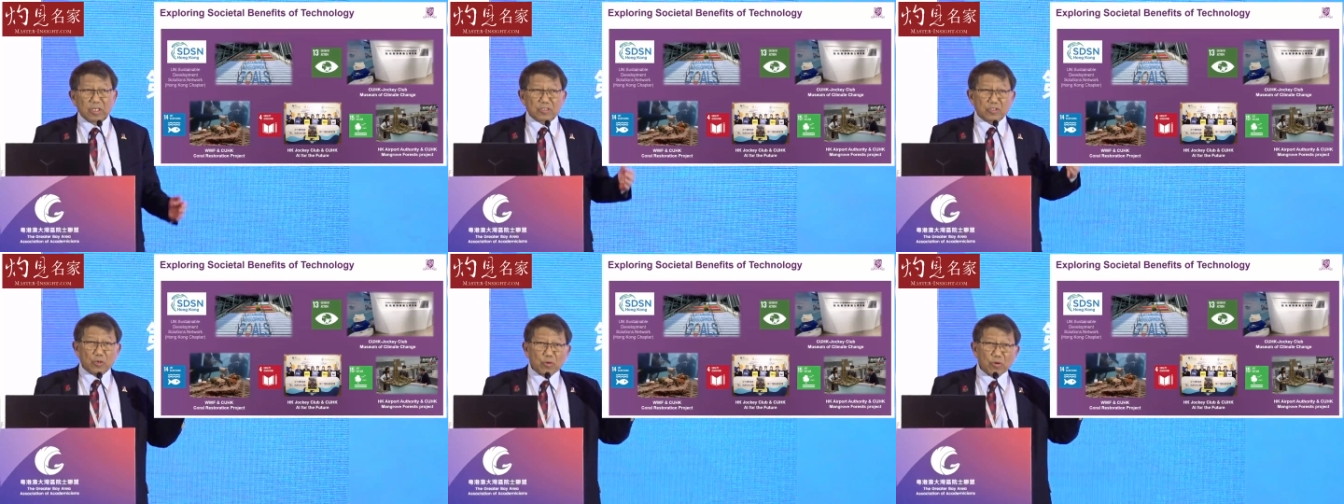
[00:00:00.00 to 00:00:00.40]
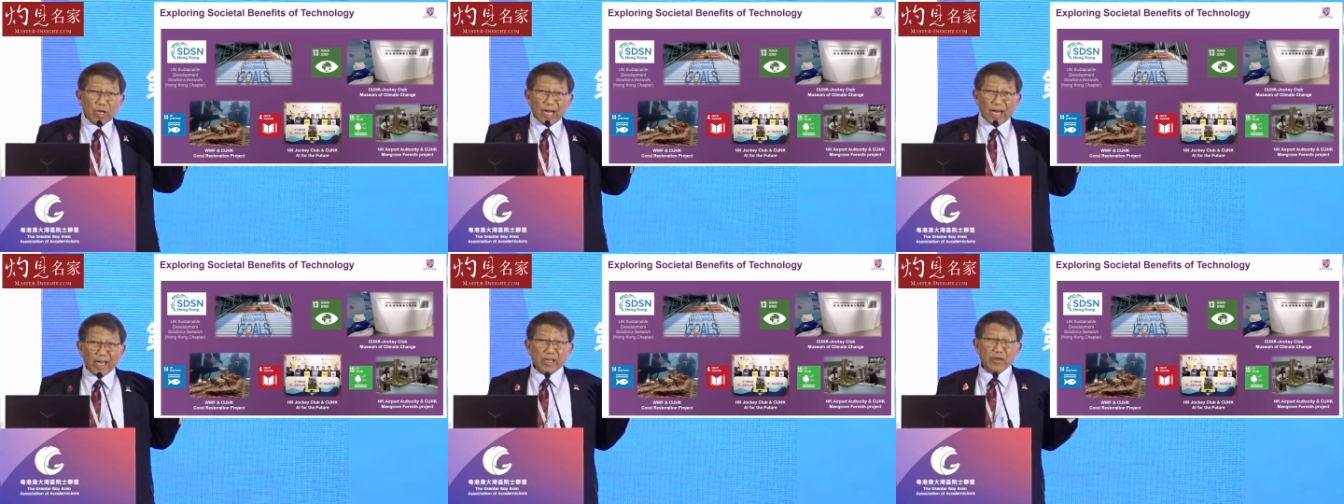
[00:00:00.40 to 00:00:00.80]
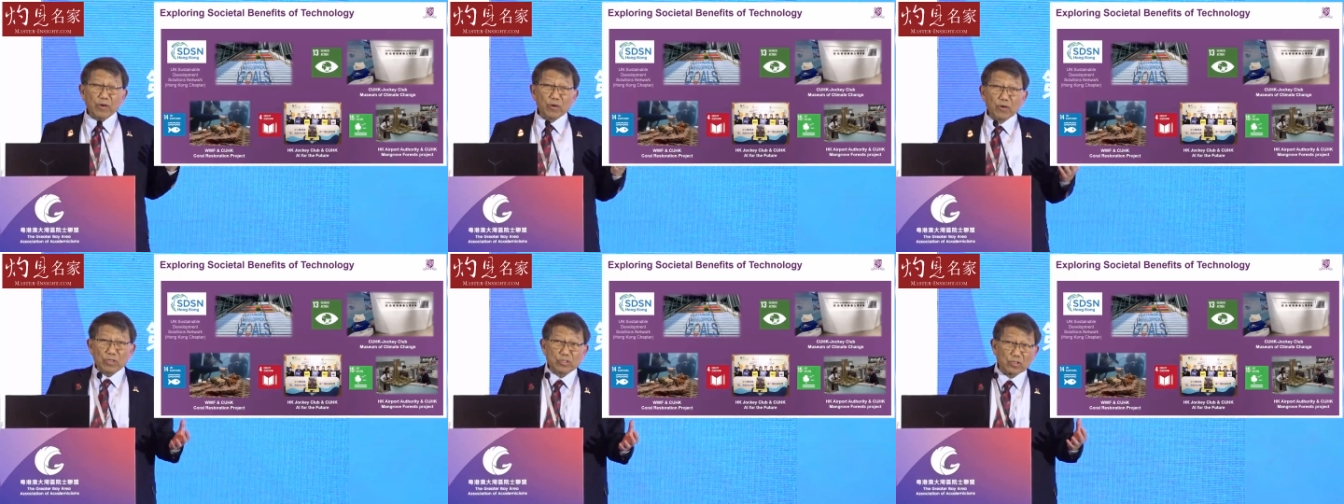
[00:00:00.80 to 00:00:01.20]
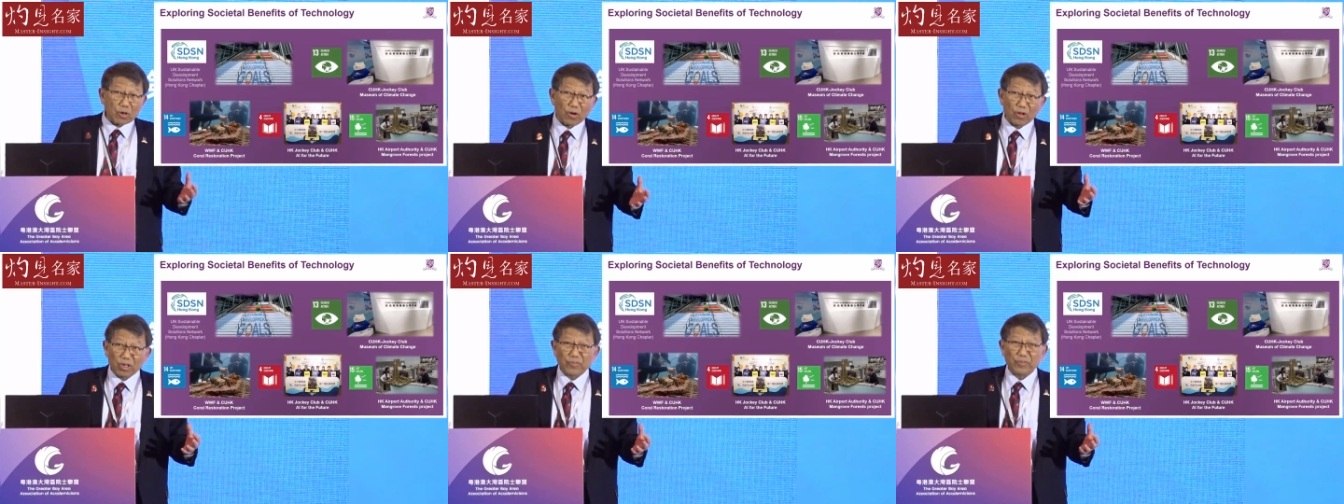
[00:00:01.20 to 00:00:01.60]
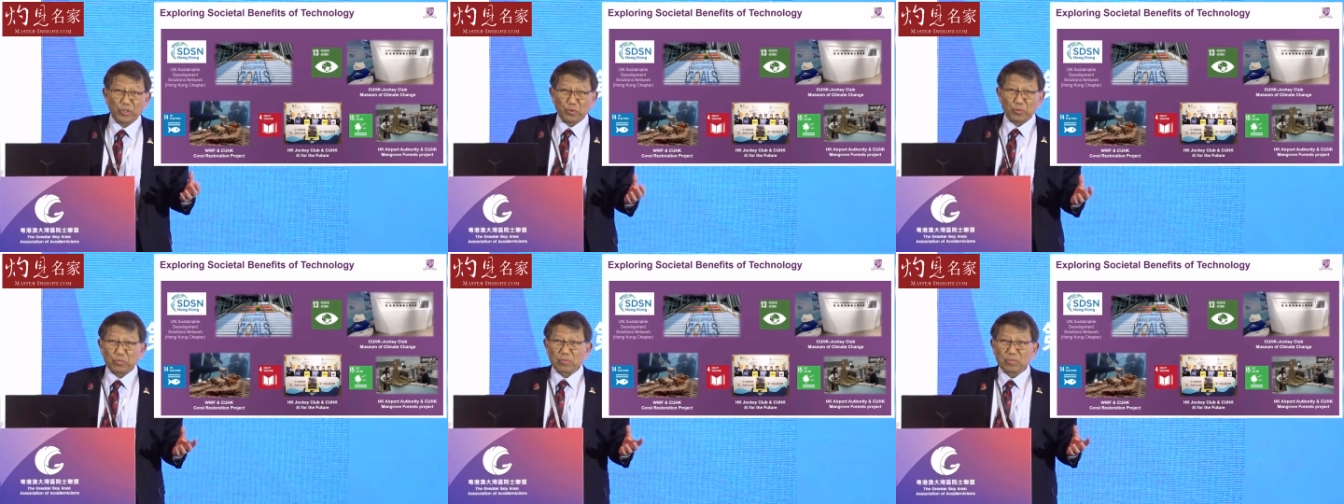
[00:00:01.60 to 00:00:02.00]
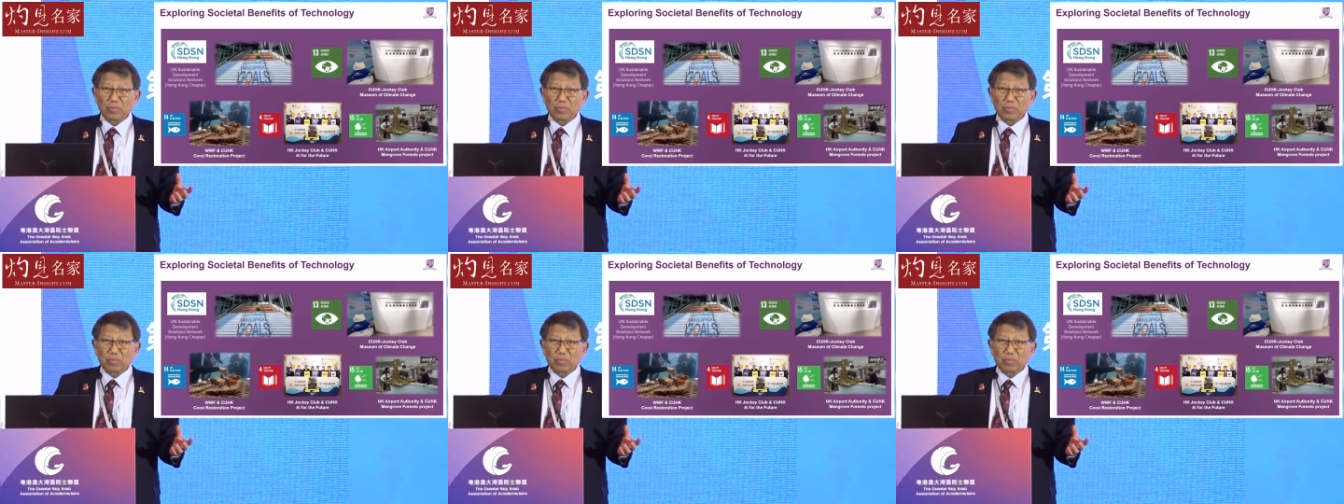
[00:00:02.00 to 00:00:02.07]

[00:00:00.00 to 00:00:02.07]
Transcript: So I urge all of you